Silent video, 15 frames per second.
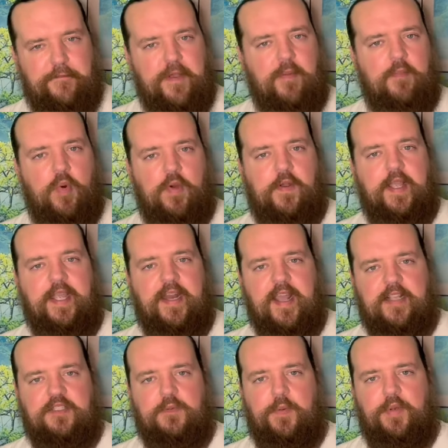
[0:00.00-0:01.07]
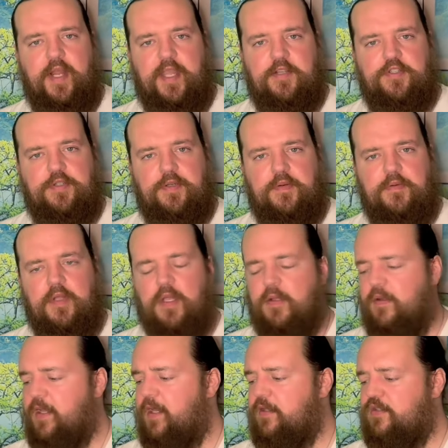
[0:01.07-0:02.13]
felt more like an explanation.
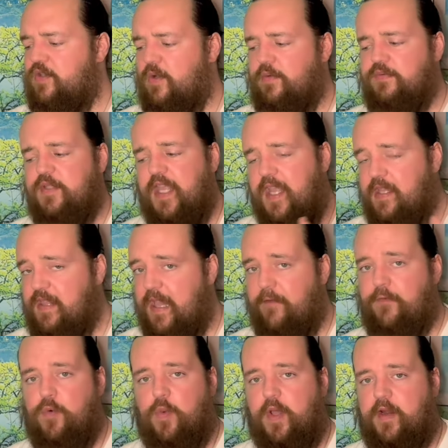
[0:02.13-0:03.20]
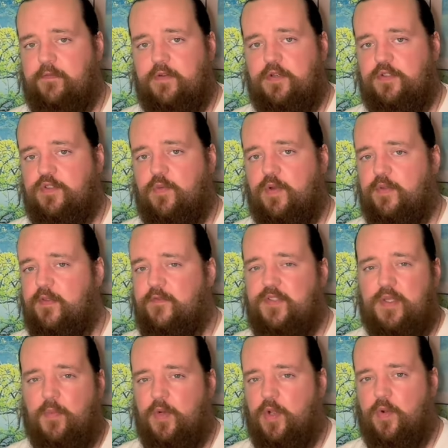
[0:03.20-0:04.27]
Okay, so take that for whatever it's worth. If
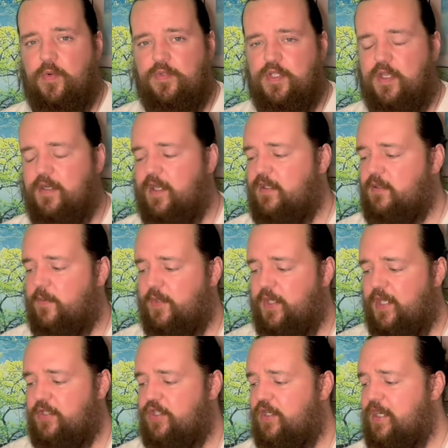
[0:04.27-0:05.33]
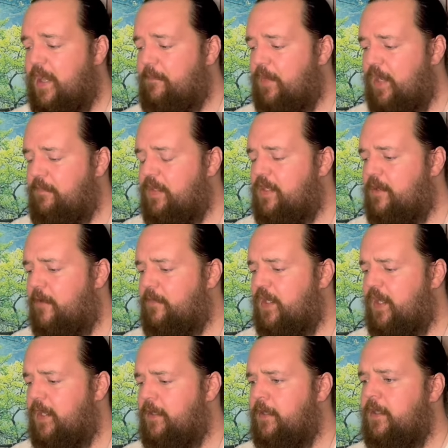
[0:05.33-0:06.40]
someone owes you an explanation, that might be coming
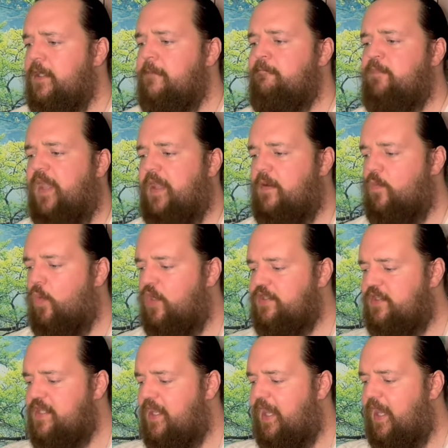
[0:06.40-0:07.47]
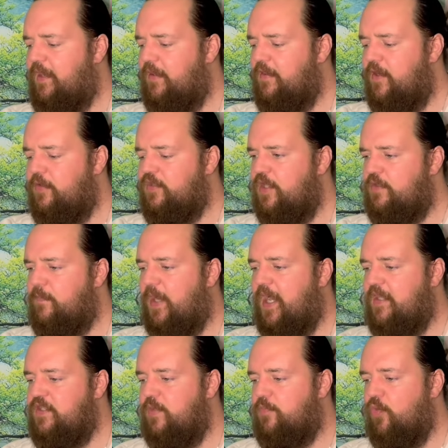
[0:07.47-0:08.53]
in. And once again, there's this
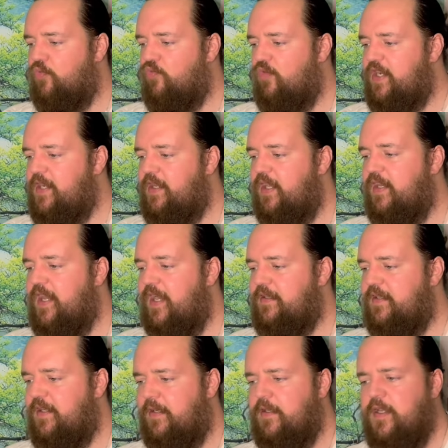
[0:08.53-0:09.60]
possible reconnecting,